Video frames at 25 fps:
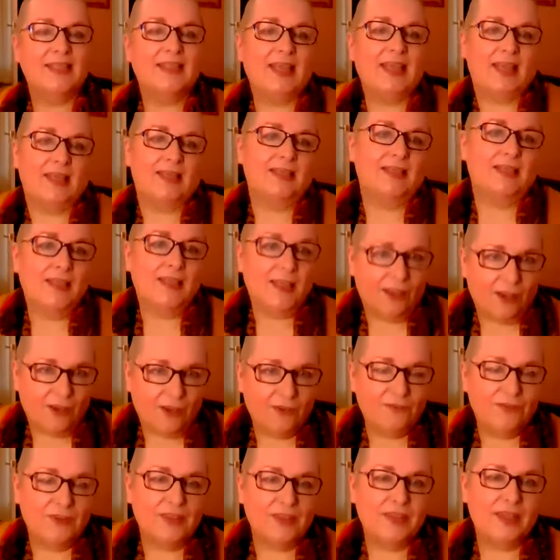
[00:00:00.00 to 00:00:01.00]
that
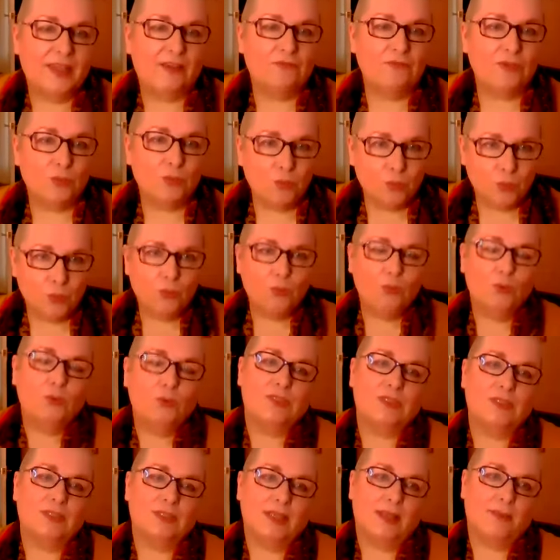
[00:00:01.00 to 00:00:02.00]
love and that
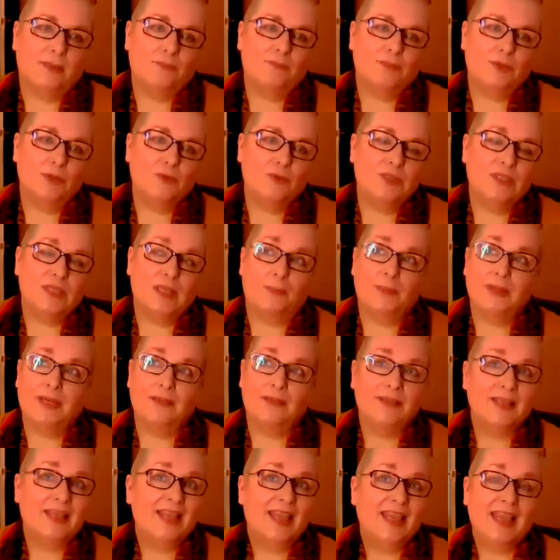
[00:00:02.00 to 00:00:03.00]
reward and that beauty. I
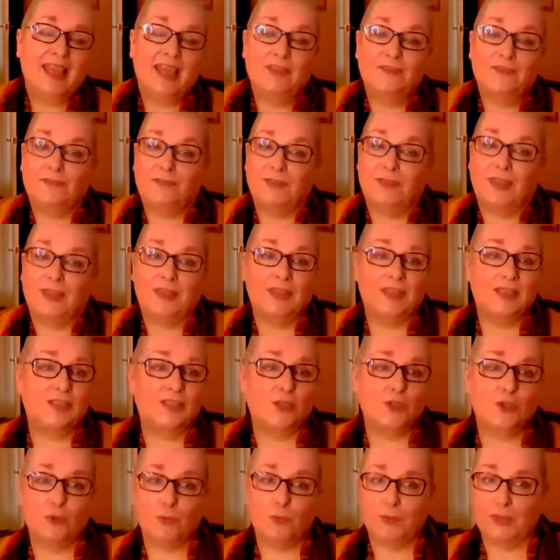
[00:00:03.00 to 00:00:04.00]
mean, if this
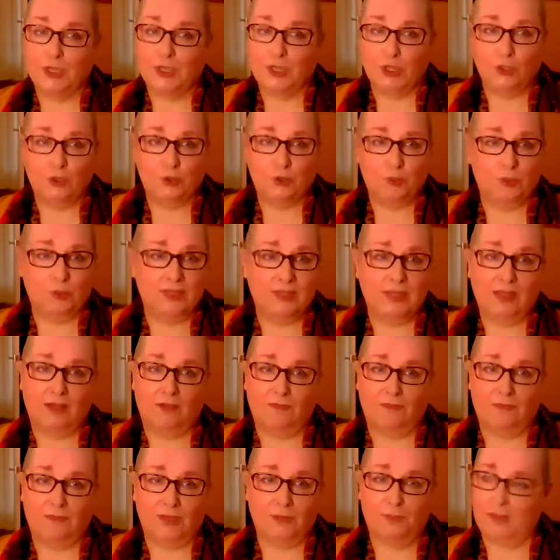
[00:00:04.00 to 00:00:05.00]
could all be cured with
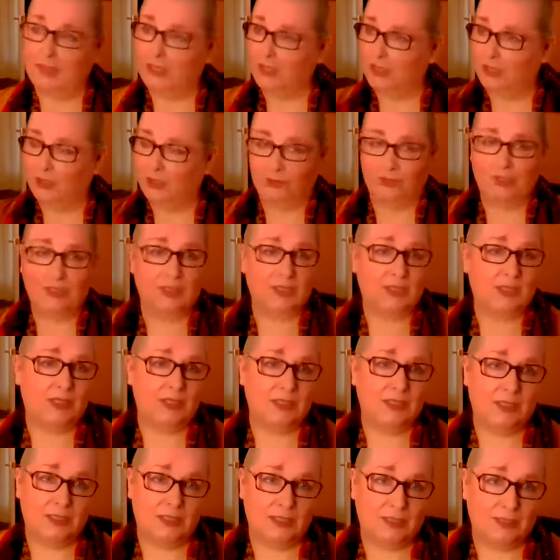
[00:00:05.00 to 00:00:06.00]
love, I'd be cured in an
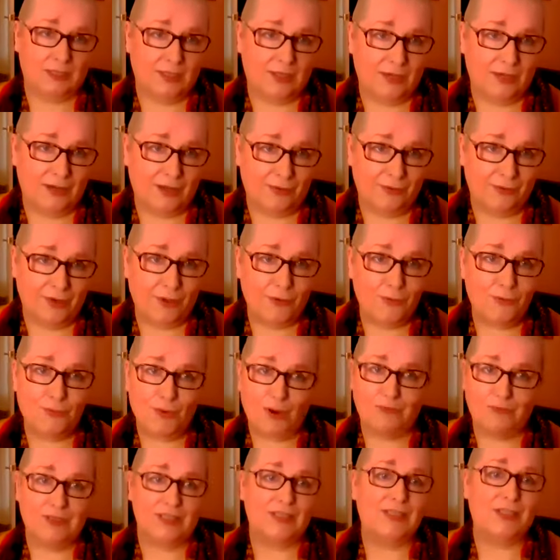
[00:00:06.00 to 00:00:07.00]
instant, you know, no
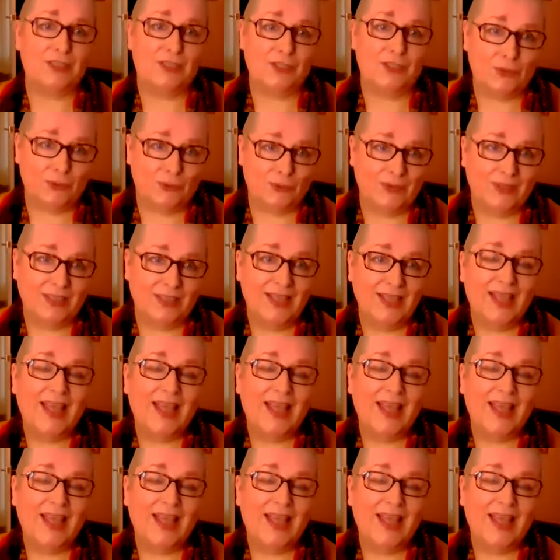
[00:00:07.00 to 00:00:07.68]
worries at all.